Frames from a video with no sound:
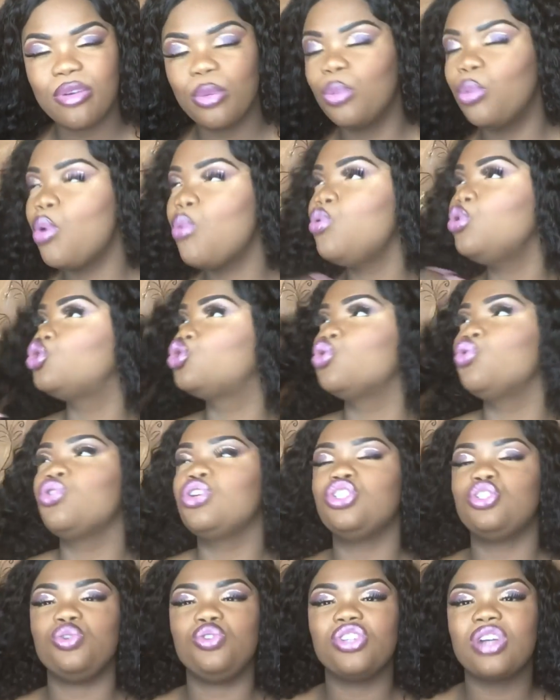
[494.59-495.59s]
And when we was
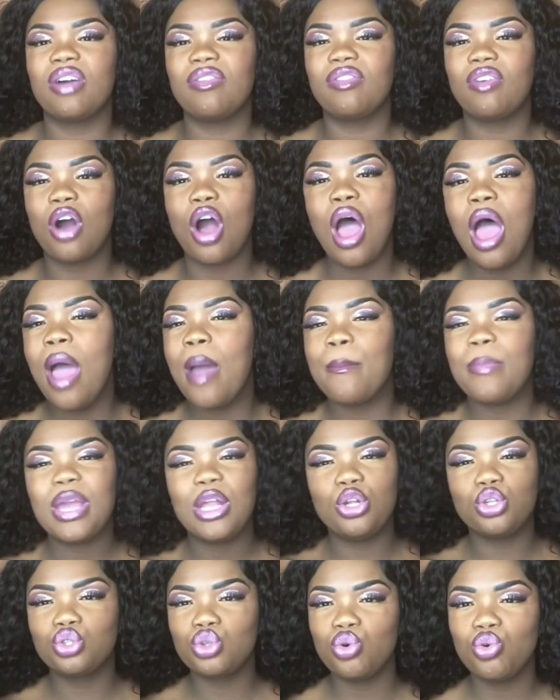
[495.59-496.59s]
talking to each other,
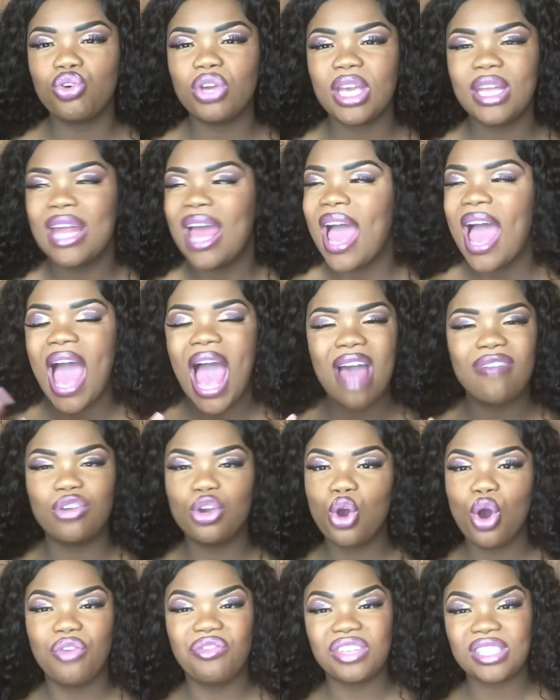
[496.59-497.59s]
pillow talking, having
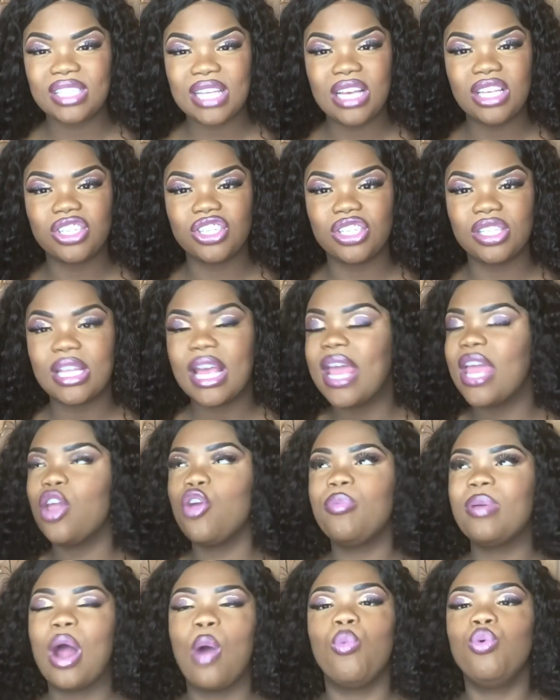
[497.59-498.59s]
conversation, he'll
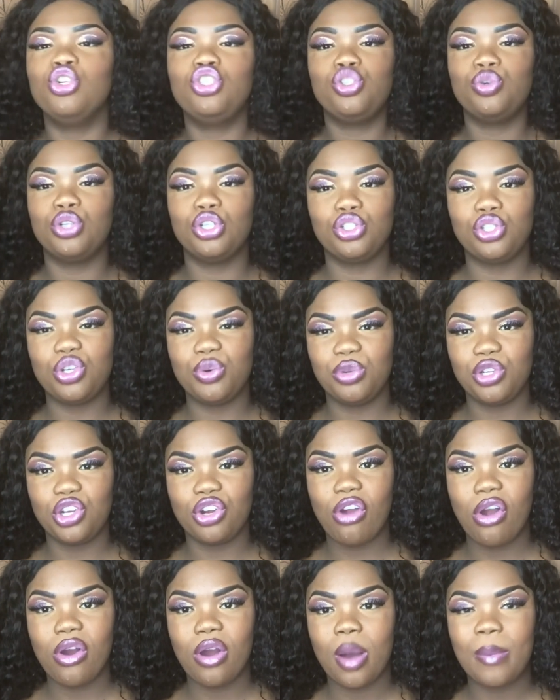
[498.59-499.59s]
be like, what do you want to do when you
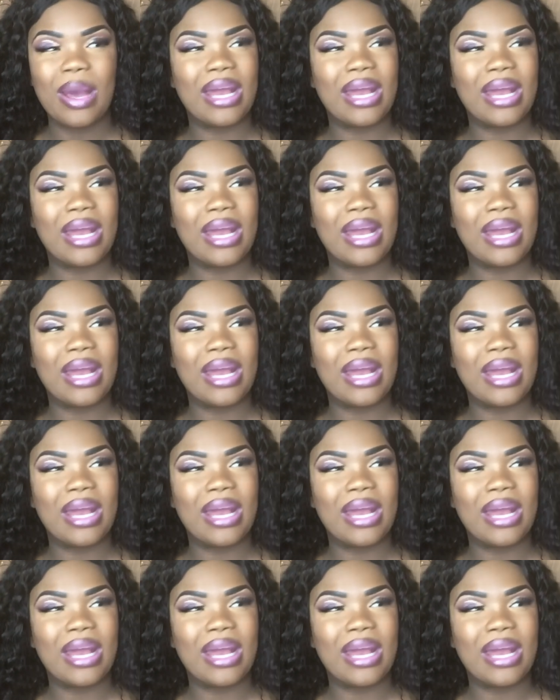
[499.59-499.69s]
grow up?